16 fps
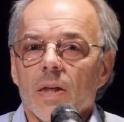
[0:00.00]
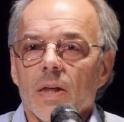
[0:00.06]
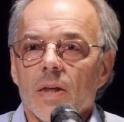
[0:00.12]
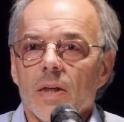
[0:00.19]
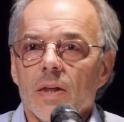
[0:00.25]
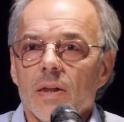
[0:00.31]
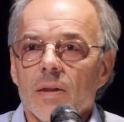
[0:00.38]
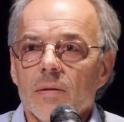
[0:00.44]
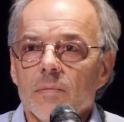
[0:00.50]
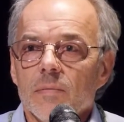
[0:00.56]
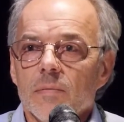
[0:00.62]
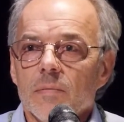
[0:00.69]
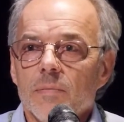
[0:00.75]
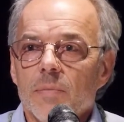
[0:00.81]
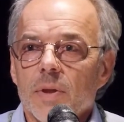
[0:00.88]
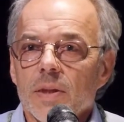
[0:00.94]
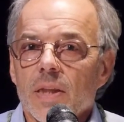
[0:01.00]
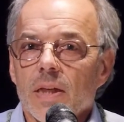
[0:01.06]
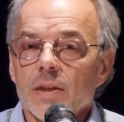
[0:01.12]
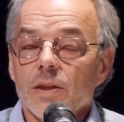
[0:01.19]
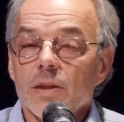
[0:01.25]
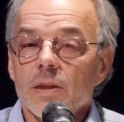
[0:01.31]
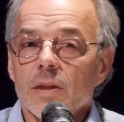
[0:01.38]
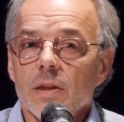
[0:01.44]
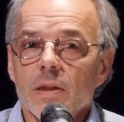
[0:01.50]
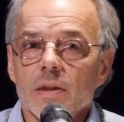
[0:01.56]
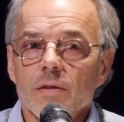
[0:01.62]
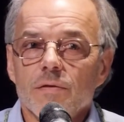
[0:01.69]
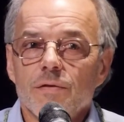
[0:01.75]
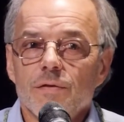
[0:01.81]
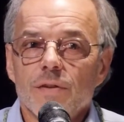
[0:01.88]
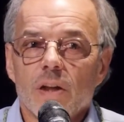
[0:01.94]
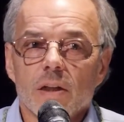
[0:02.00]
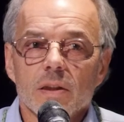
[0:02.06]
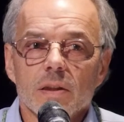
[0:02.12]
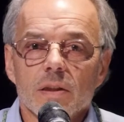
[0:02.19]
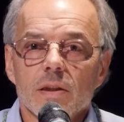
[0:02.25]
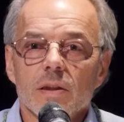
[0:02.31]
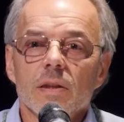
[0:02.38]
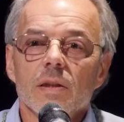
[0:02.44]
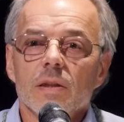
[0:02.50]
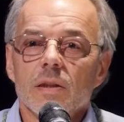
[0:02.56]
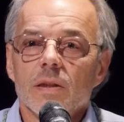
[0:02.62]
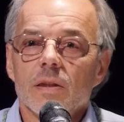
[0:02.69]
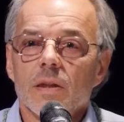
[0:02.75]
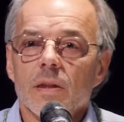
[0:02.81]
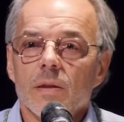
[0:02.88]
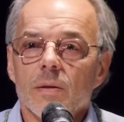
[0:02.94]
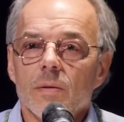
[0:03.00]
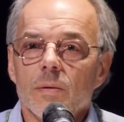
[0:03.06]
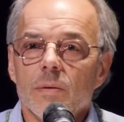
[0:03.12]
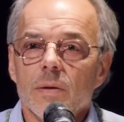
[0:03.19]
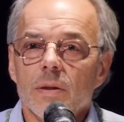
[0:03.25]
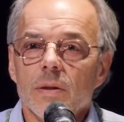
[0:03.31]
But that's still in flux. So,